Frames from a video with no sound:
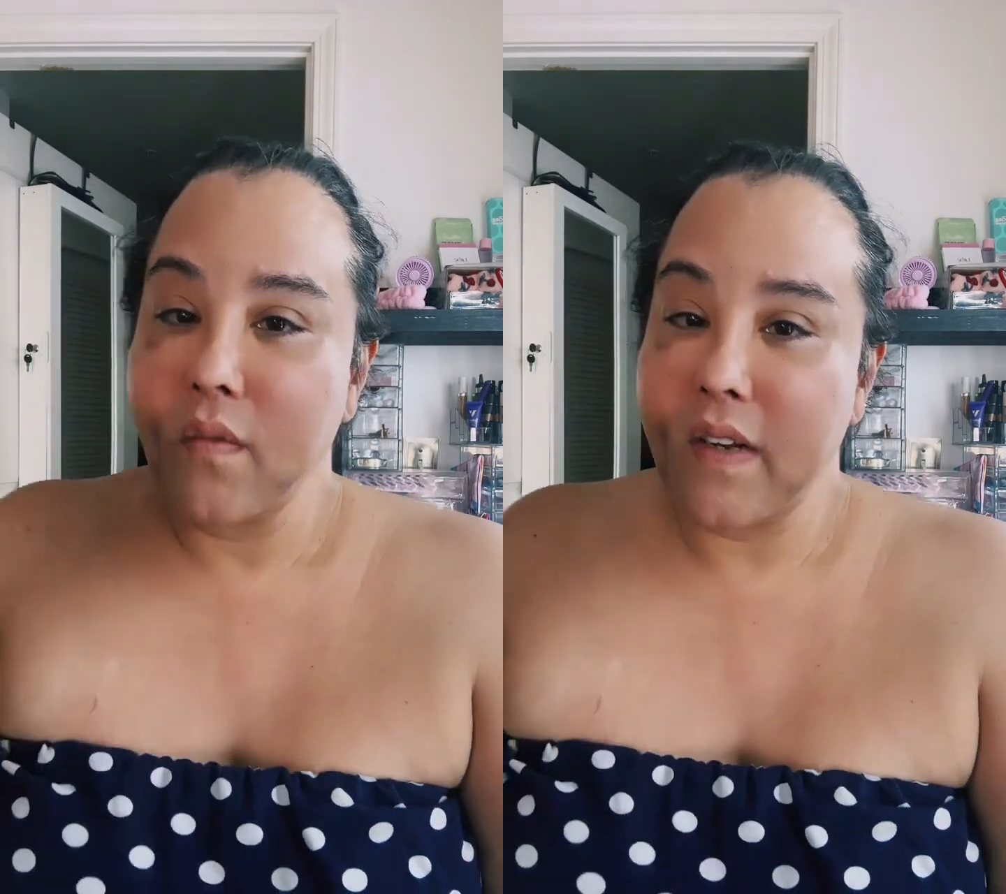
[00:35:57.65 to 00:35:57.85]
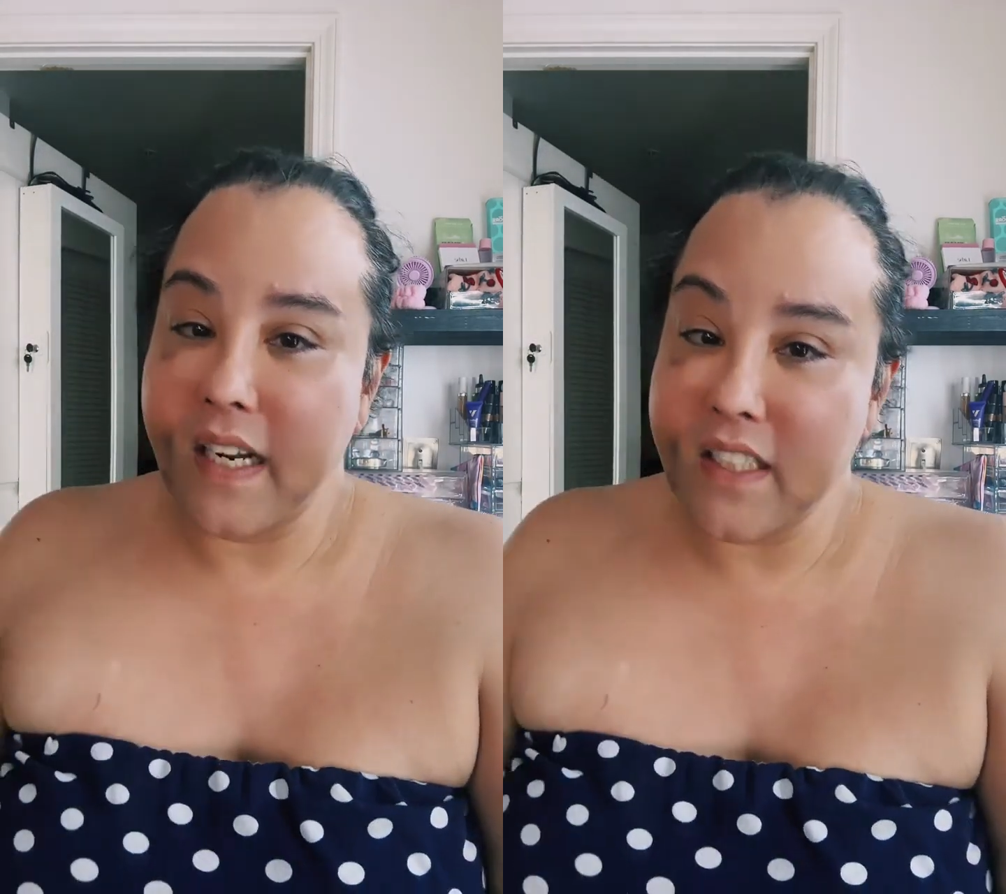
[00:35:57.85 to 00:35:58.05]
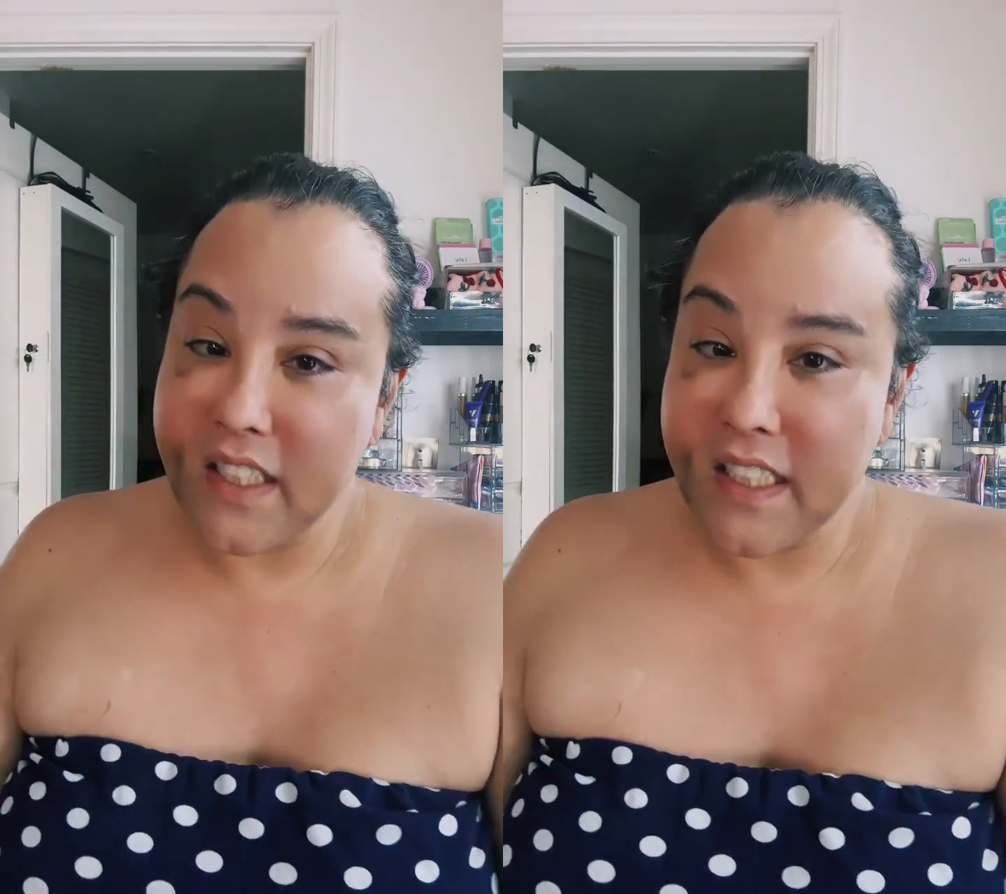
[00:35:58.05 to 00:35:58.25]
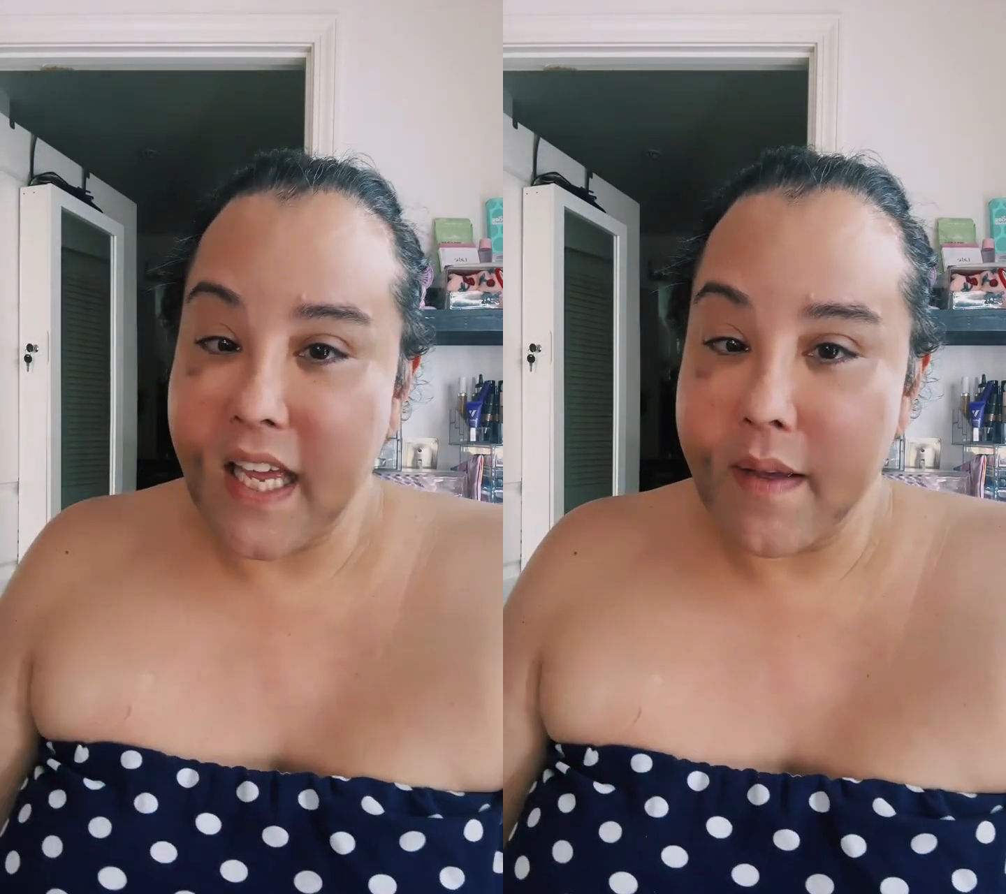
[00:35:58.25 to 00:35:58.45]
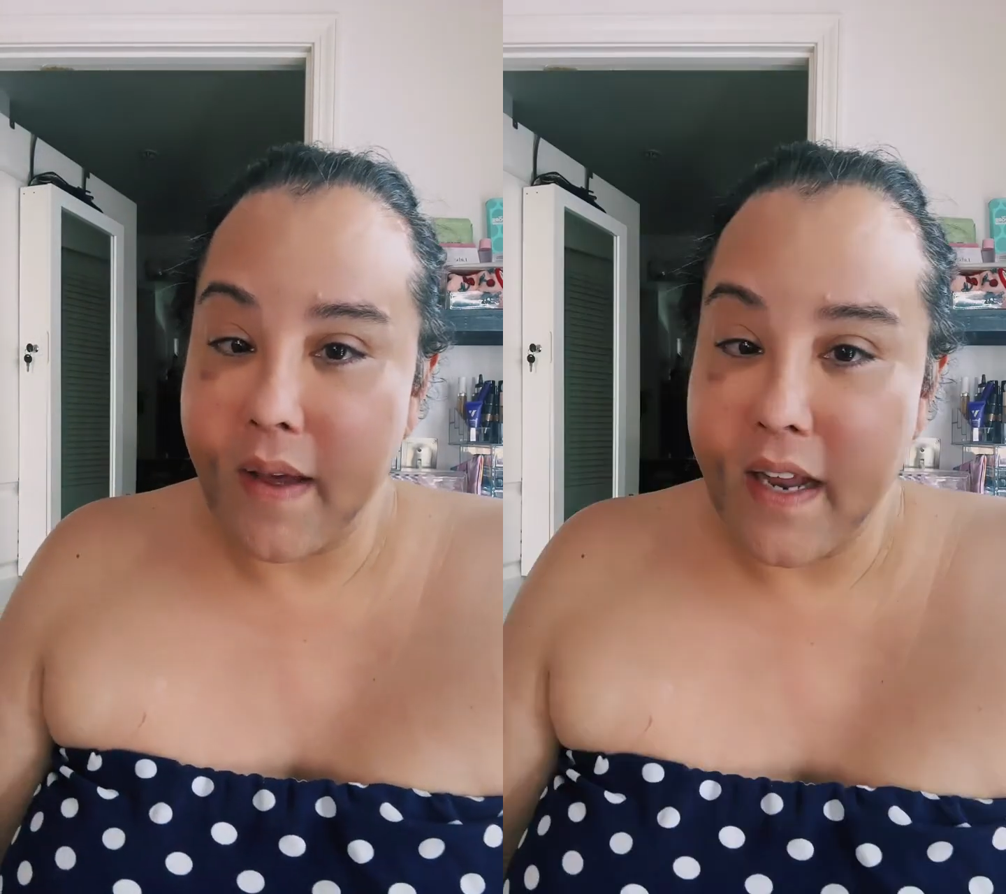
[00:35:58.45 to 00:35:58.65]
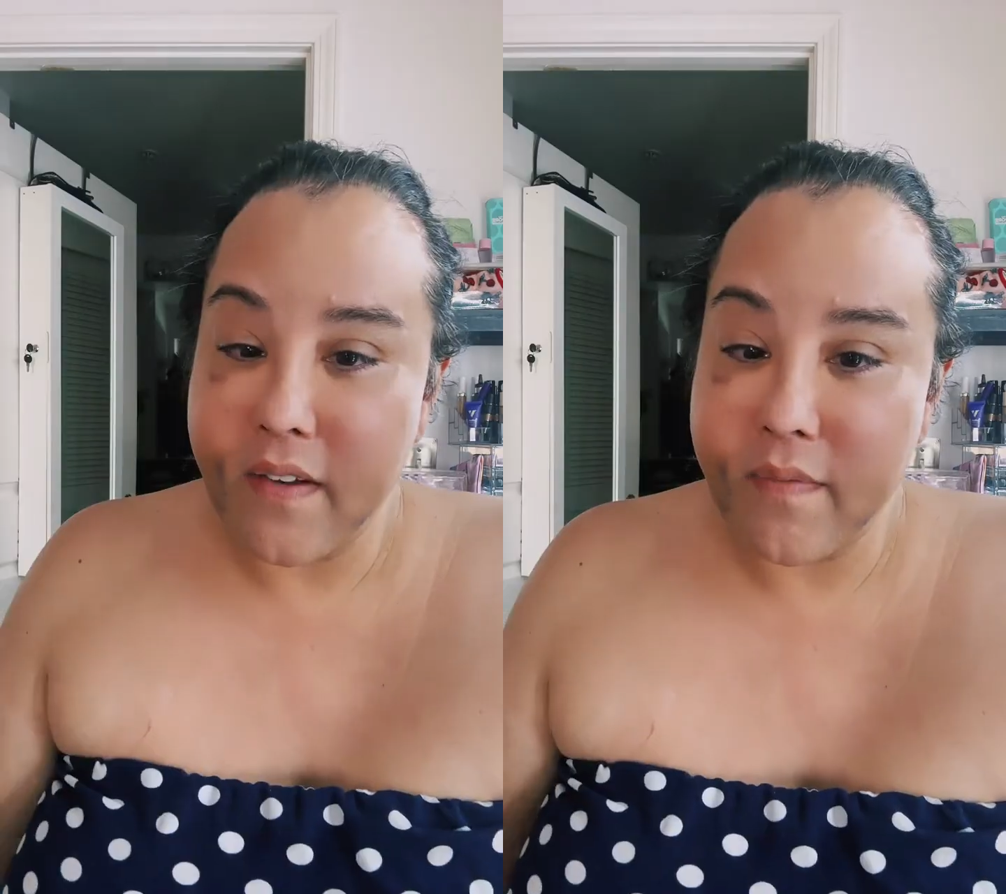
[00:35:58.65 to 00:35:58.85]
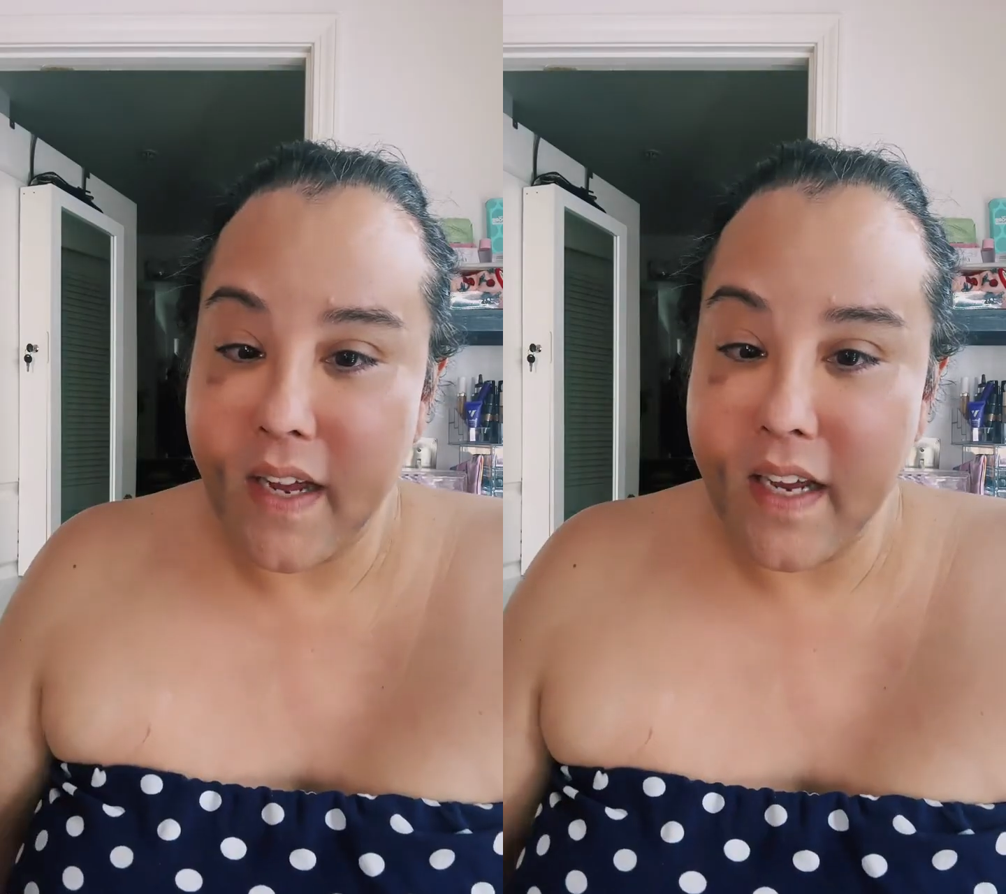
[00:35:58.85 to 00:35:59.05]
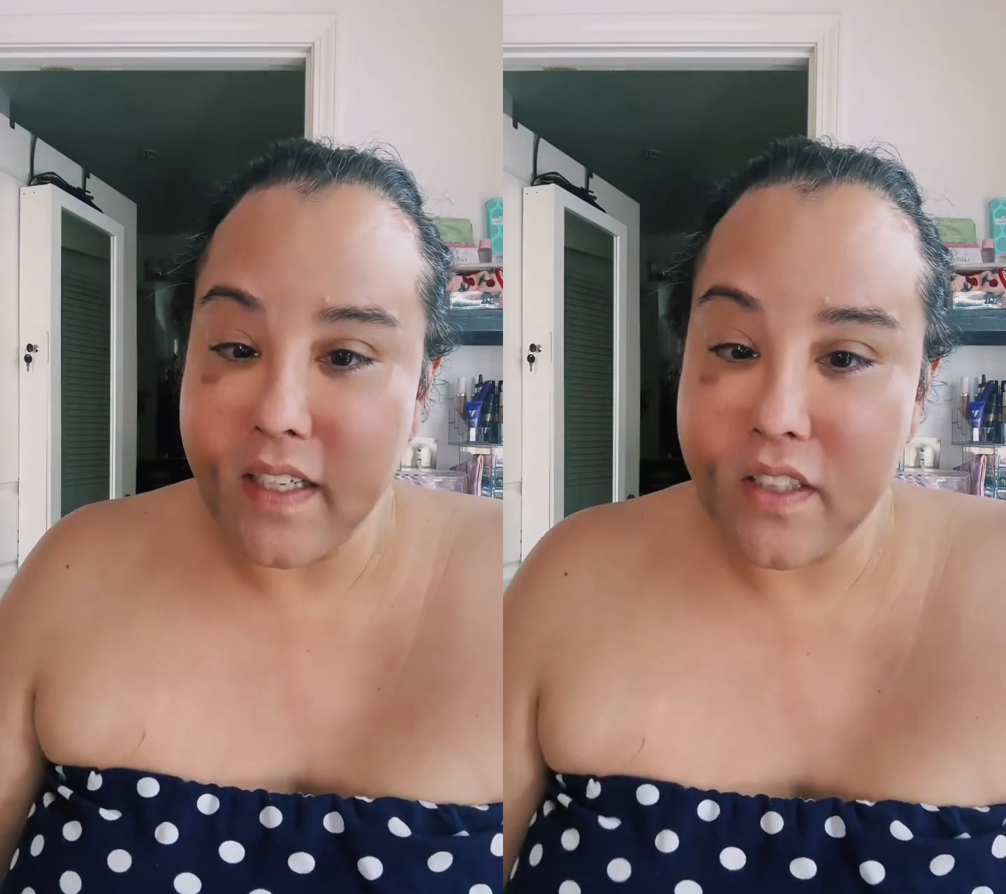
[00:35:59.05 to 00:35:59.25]
when I just came out of
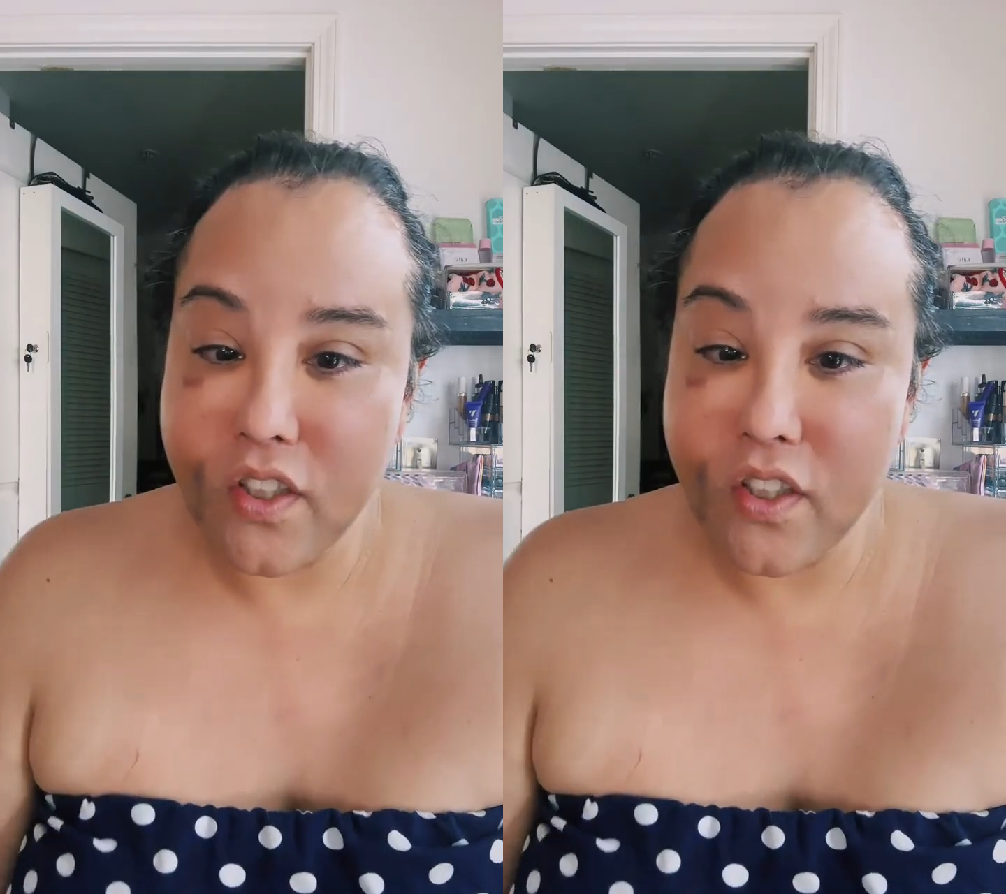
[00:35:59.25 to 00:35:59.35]
my